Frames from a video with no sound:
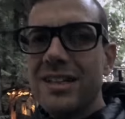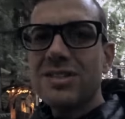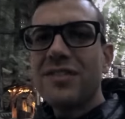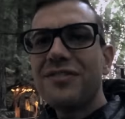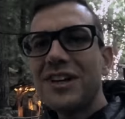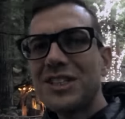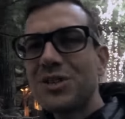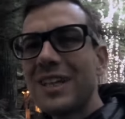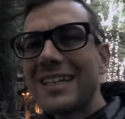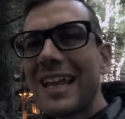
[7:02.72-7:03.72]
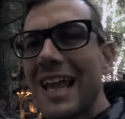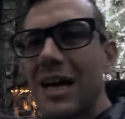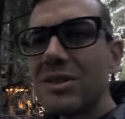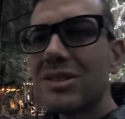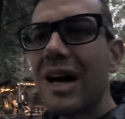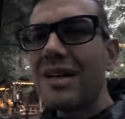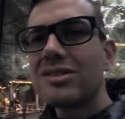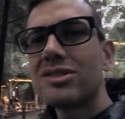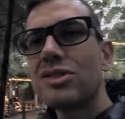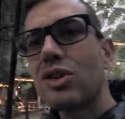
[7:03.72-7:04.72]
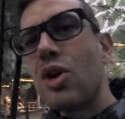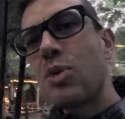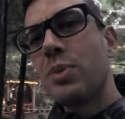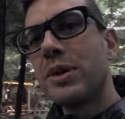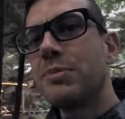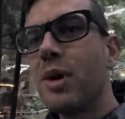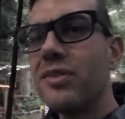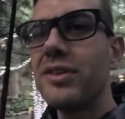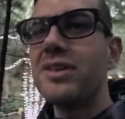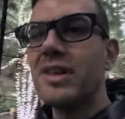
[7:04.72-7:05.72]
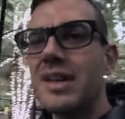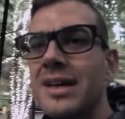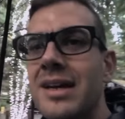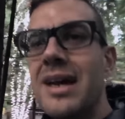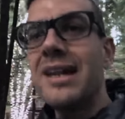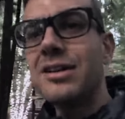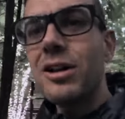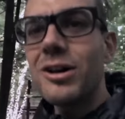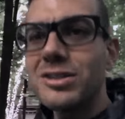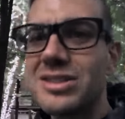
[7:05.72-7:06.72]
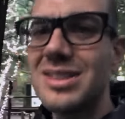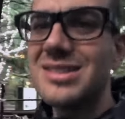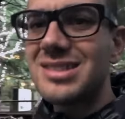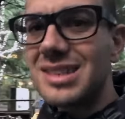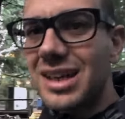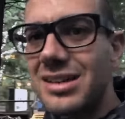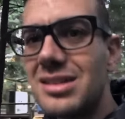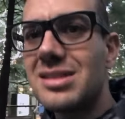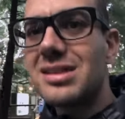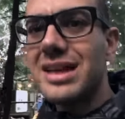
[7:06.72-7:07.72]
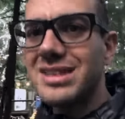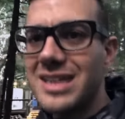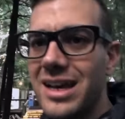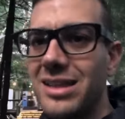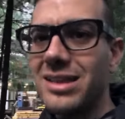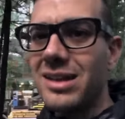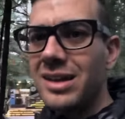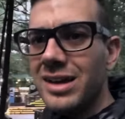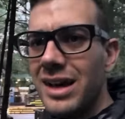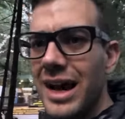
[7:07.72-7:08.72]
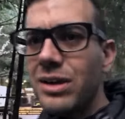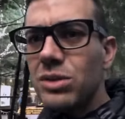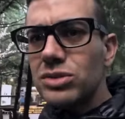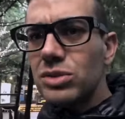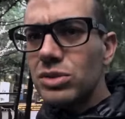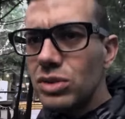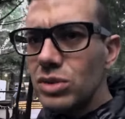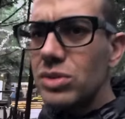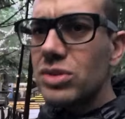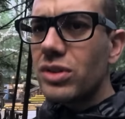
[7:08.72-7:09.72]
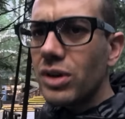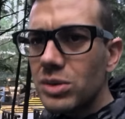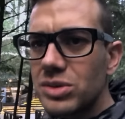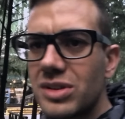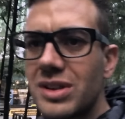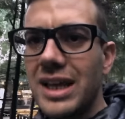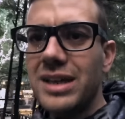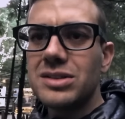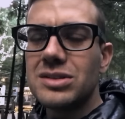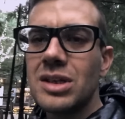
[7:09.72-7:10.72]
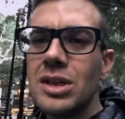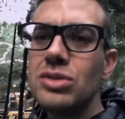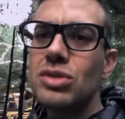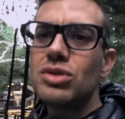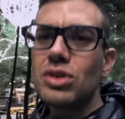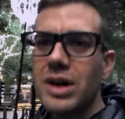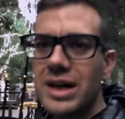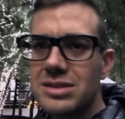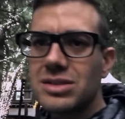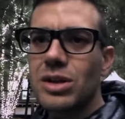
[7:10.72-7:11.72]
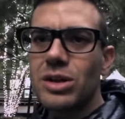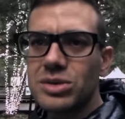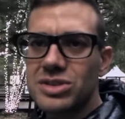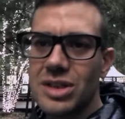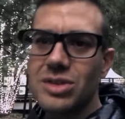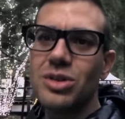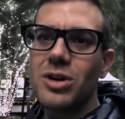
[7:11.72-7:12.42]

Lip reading: It is the virtue that allows us to cope with poverty and loss and sickness and death, and also use those things to draw us closer to